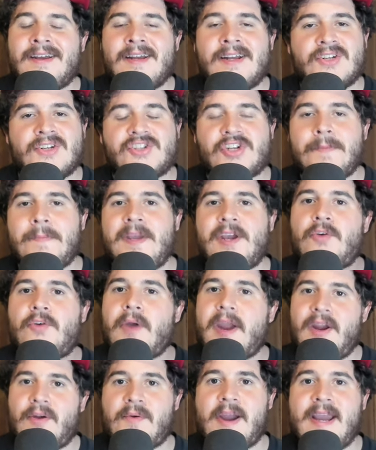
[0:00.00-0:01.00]
Should be a
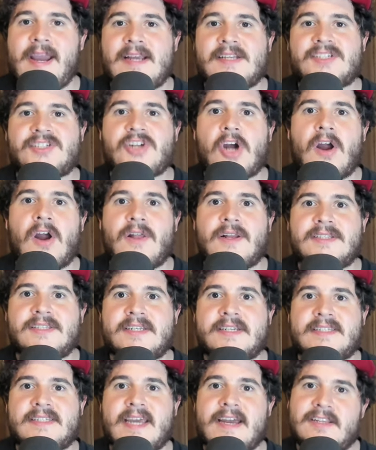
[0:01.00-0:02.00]
great race. Darlington
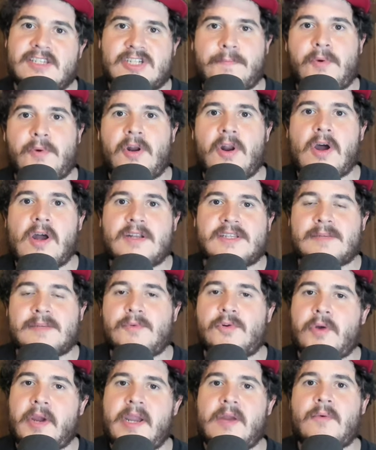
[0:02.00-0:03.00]
tends to put on some
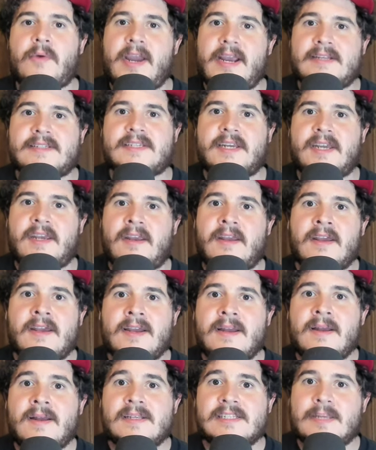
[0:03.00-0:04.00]
great racing,
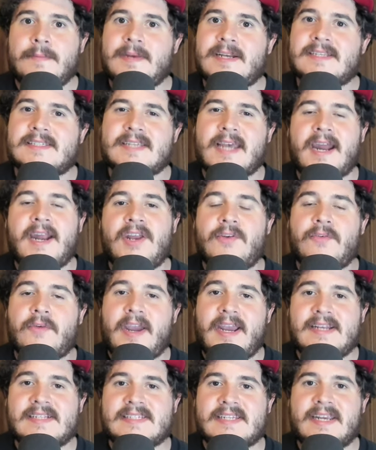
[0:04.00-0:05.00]
some exciting
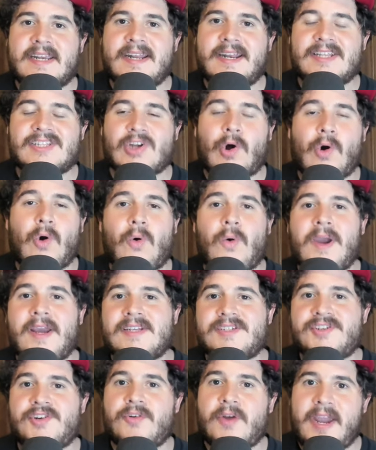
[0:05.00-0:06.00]
racing, and it's always
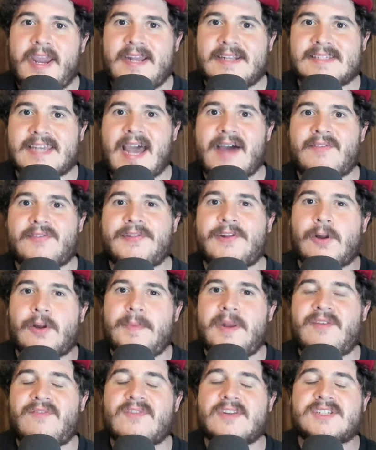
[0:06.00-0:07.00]
great to have a little bit
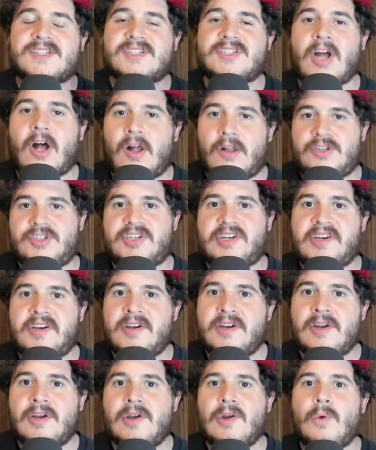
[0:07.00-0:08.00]
of nostalgia
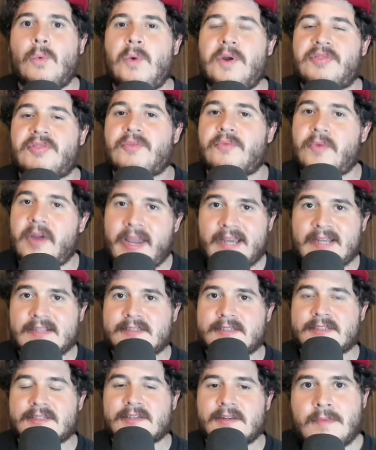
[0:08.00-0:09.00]
with the
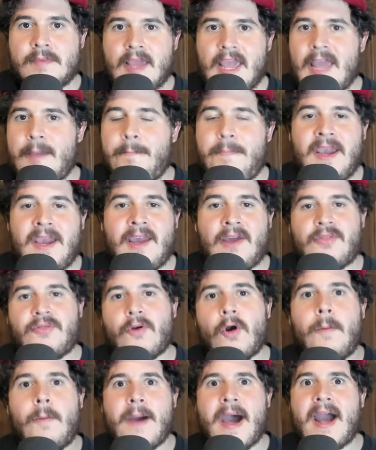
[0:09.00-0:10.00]
race. It being
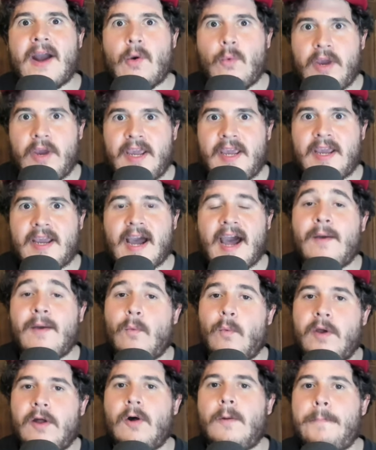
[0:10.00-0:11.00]
Throwback Week, I
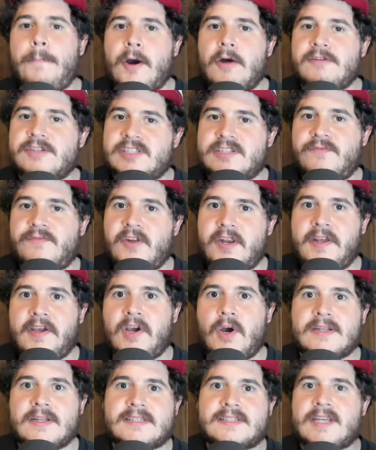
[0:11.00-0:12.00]
will post a video
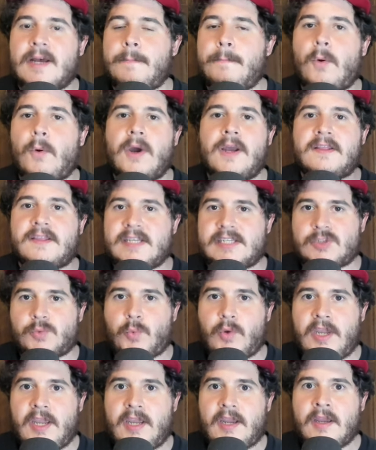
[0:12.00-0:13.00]
at some point this
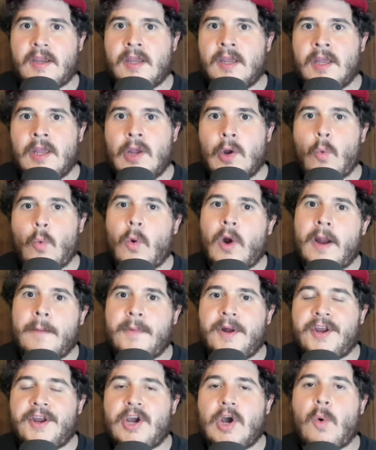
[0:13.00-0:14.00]
week where I'm going
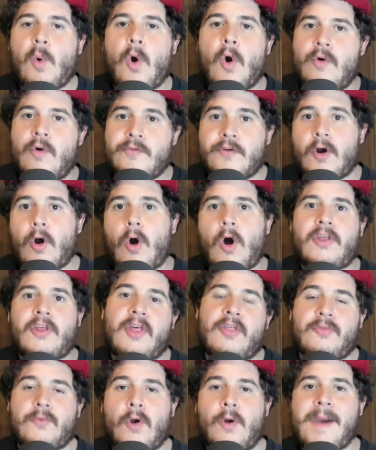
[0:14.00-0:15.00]
to go over all the
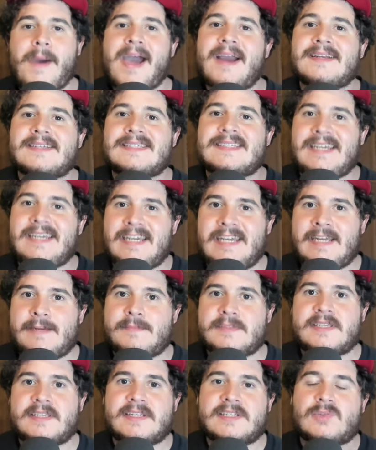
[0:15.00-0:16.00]
throwback schemes
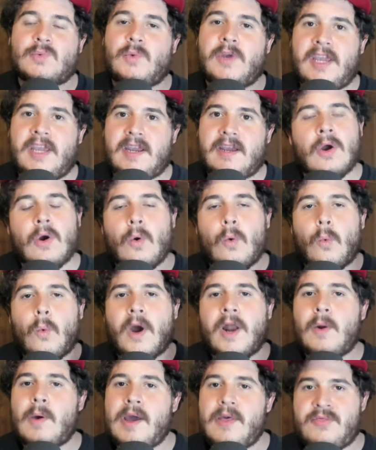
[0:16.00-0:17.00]
this week. What
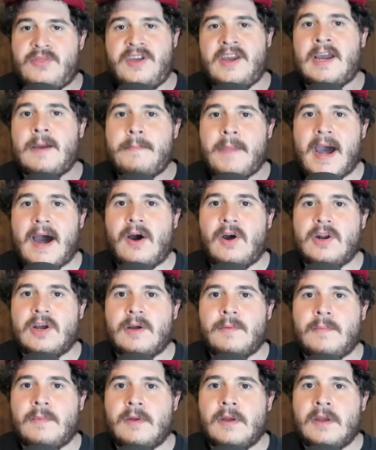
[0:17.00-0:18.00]
do I think about them?